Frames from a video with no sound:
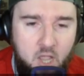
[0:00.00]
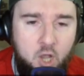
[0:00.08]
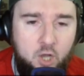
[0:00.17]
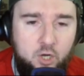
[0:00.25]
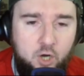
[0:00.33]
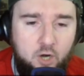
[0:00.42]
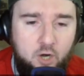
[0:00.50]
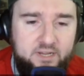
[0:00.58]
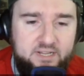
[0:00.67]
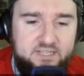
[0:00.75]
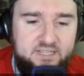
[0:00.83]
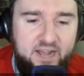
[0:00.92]

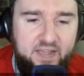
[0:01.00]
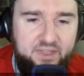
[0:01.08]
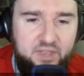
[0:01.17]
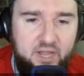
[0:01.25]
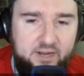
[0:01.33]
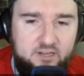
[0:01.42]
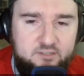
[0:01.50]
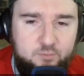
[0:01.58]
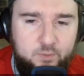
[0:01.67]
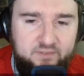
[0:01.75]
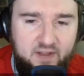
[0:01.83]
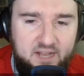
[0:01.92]
Guardians and athletics,
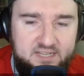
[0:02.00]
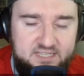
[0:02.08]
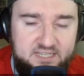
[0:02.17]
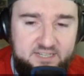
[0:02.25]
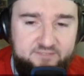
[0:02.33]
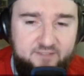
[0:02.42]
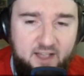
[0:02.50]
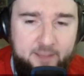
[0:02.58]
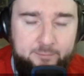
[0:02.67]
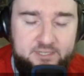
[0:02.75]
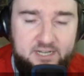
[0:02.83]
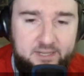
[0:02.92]
we've got
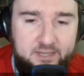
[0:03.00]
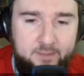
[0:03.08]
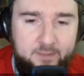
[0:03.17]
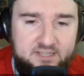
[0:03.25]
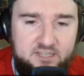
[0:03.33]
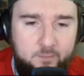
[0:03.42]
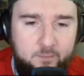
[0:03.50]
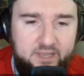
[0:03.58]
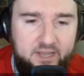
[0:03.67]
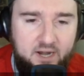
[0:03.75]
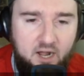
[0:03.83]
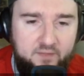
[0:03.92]
65% of the bets coming
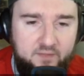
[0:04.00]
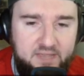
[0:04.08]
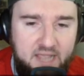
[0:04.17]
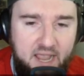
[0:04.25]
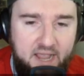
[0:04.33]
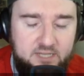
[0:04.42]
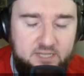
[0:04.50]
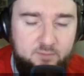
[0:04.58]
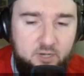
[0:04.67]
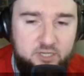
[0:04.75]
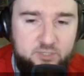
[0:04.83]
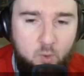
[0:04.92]
in on the A's
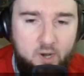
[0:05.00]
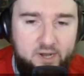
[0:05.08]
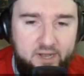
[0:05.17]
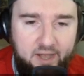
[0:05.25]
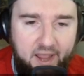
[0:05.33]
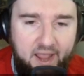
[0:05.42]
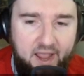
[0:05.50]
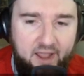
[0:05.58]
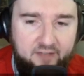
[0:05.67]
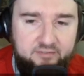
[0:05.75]
plus one and a half.